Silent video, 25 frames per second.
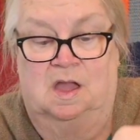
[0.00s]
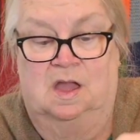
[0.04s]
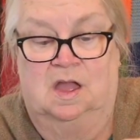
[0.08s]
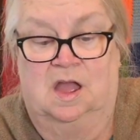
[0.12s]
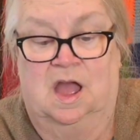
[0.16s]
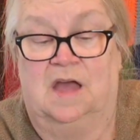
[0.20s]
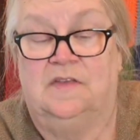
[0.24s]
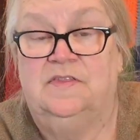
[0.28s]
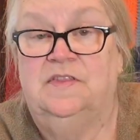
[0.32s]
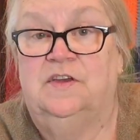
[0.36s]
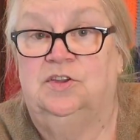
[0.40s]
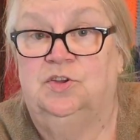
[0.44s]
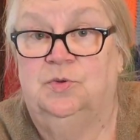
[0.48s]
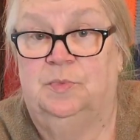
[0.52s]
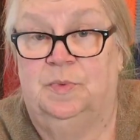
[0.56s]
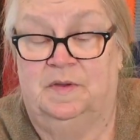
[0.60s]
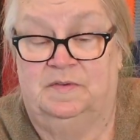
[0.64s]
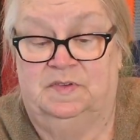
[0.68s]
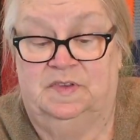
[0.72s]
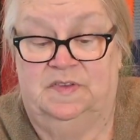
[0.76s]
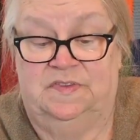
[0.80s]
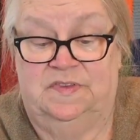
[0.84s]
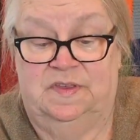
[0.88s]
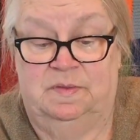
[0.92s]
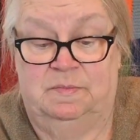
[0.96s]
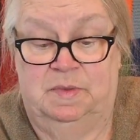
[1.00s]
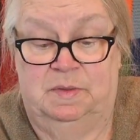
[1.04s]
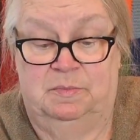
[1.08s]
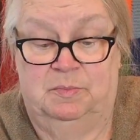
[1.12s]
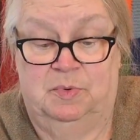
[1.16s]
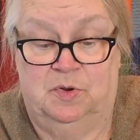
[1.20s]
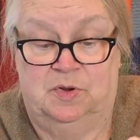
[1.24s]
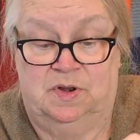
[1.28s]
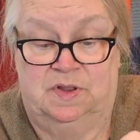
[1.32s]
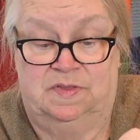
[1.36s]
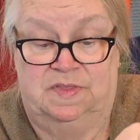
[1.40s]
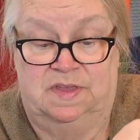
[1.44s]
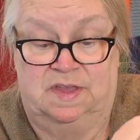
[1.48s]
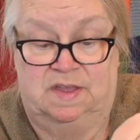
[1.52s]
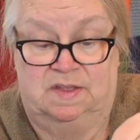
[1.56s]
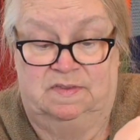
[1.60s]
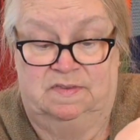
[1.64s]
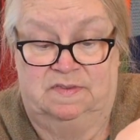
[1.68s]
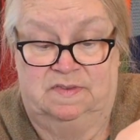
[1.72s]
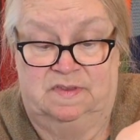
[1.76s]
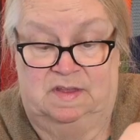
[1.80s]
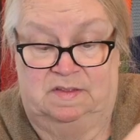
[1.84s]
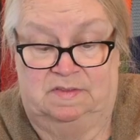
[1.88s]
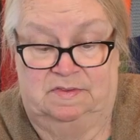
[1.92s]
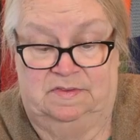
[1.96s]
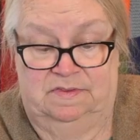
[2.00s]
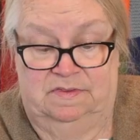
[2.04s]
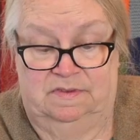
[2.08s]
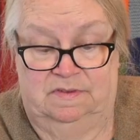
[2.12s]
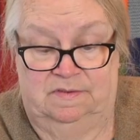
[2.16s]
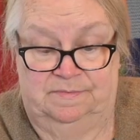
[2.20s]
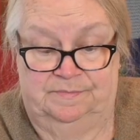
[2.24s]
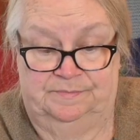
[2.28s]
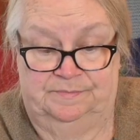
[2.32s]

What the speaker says: then you'll be able to see me burning the incense.